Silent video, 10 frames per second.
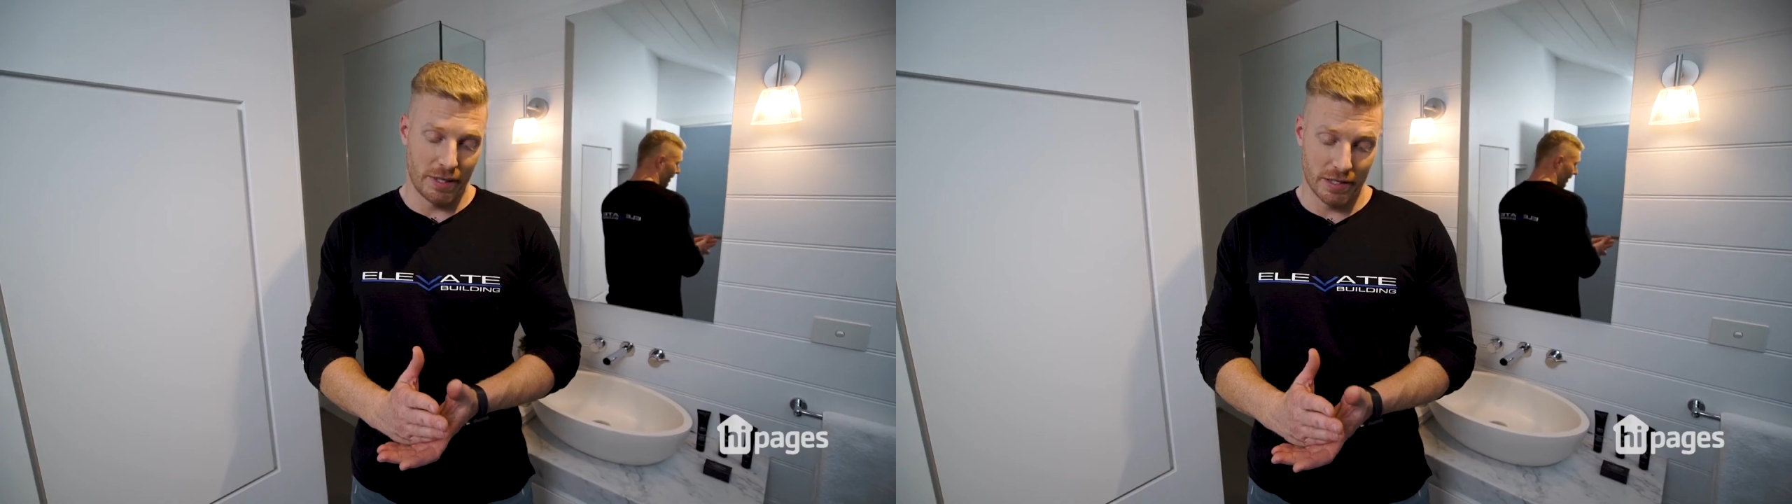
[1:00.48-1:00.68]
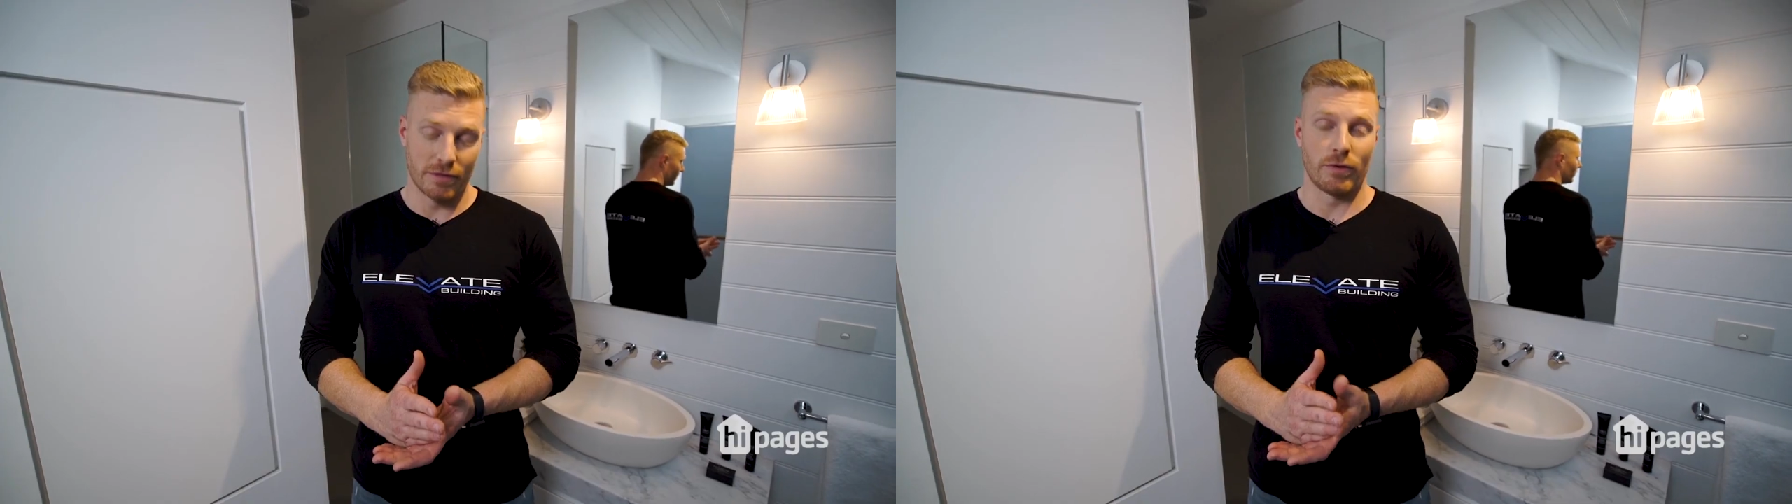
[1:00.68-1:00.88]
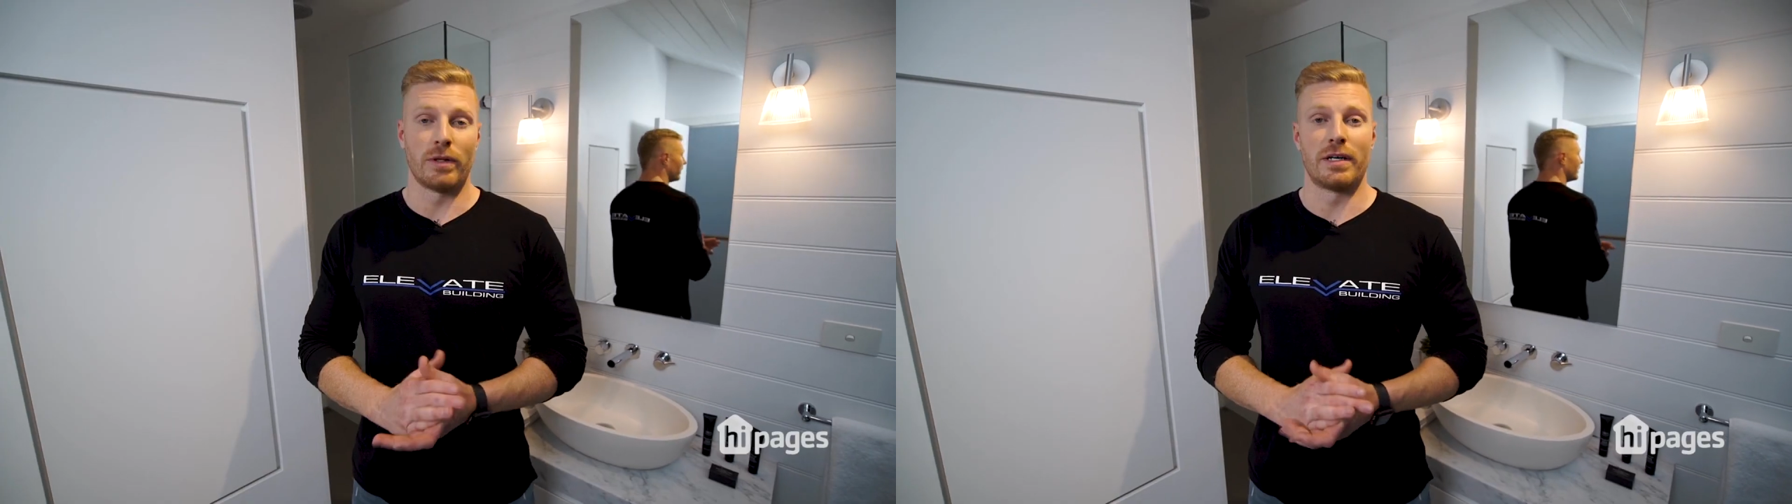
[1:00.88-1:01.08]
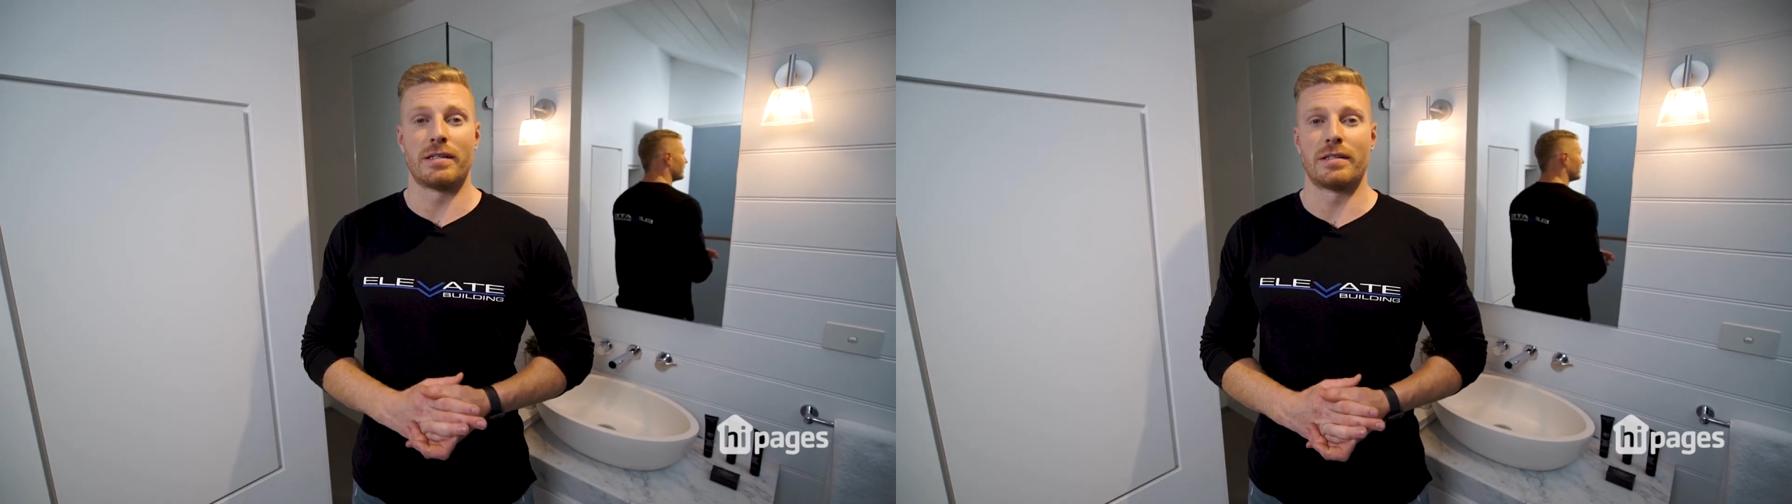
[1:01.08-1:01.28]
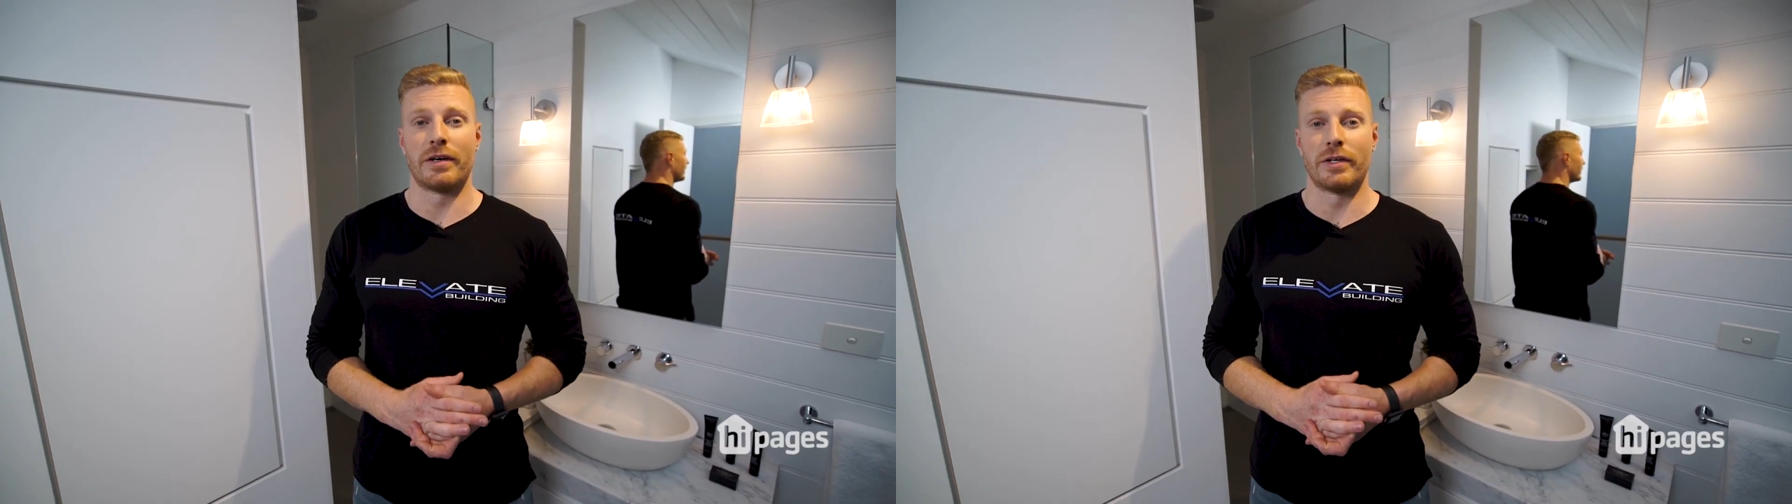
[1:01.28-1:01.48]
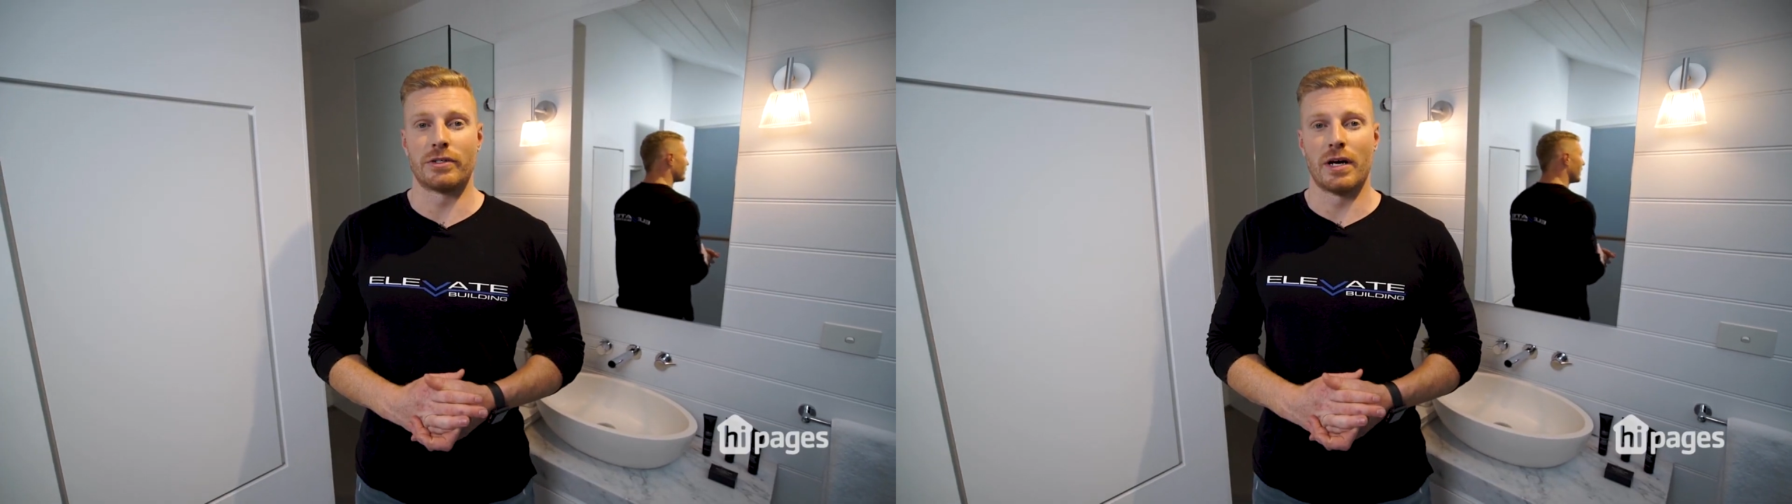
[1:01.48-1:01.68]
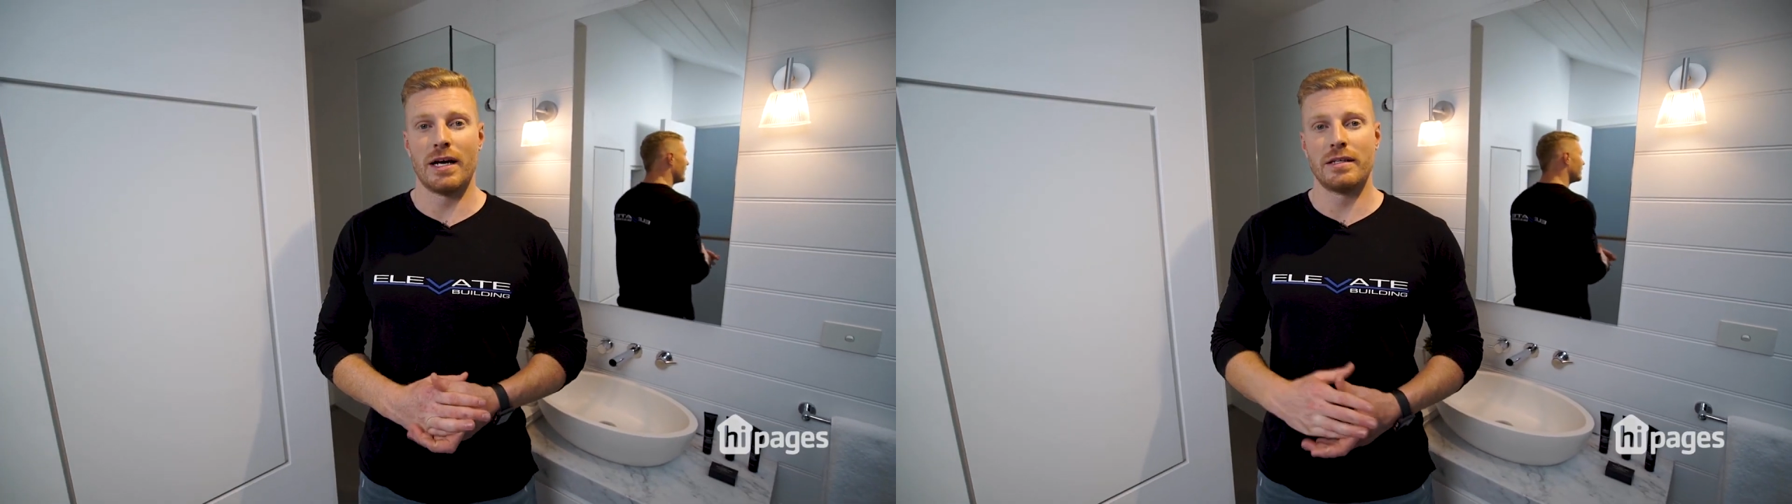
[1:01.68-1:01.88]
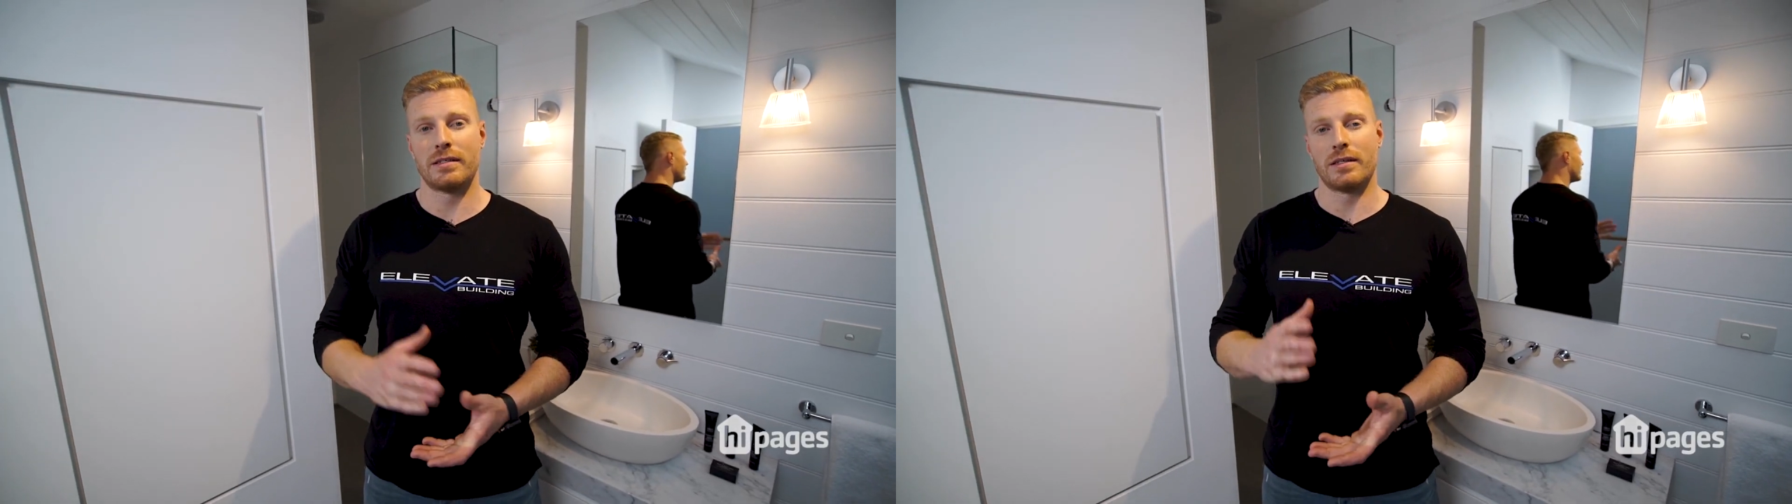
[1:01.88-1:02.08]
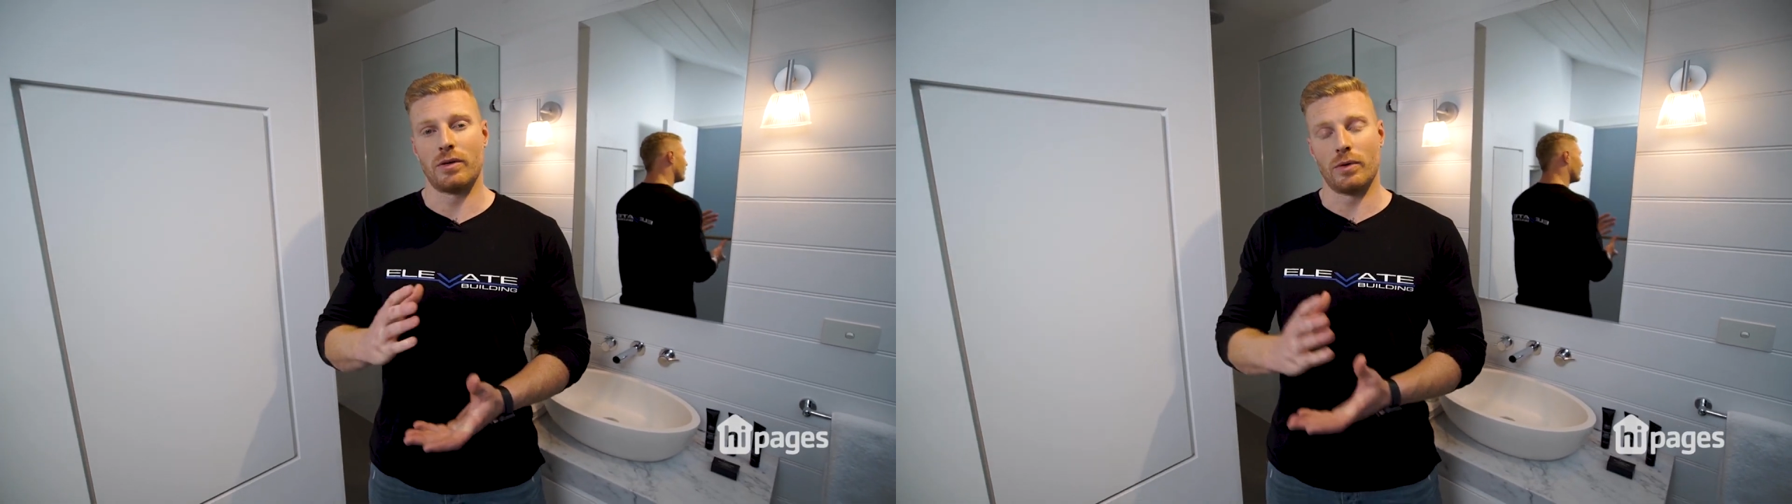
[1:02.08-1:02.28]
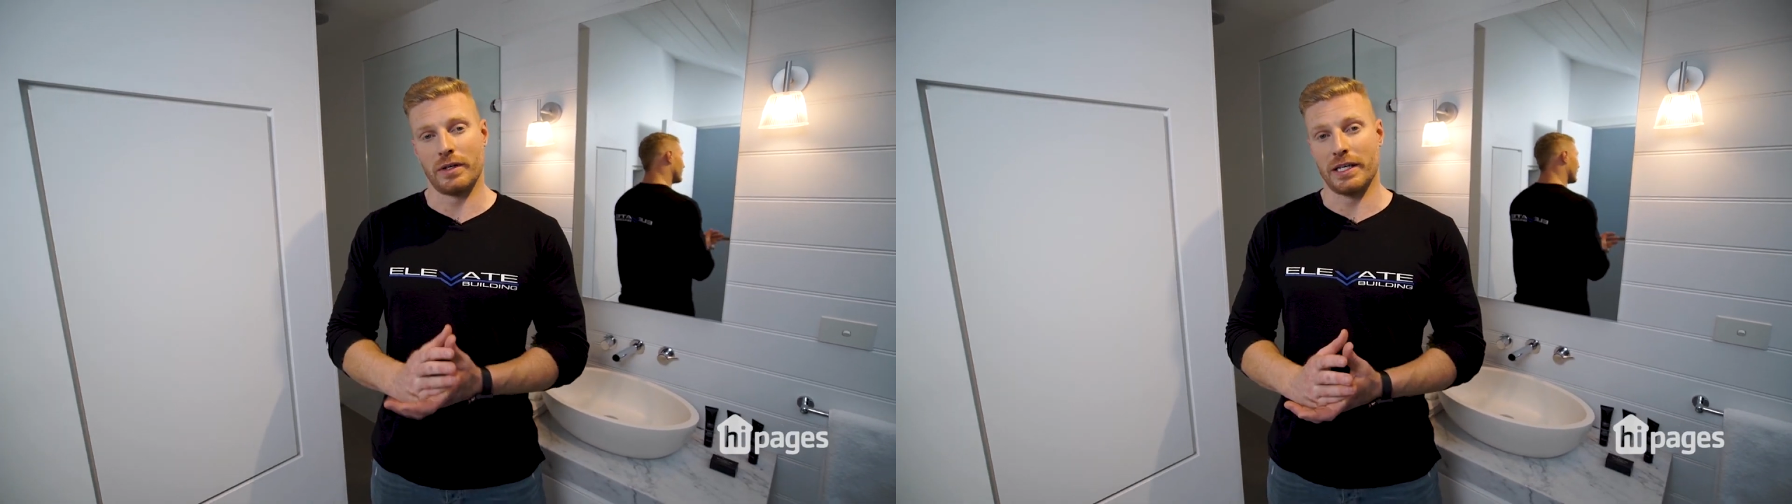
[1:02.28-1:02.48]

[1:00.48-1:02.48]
Because of all the necessary trades, all the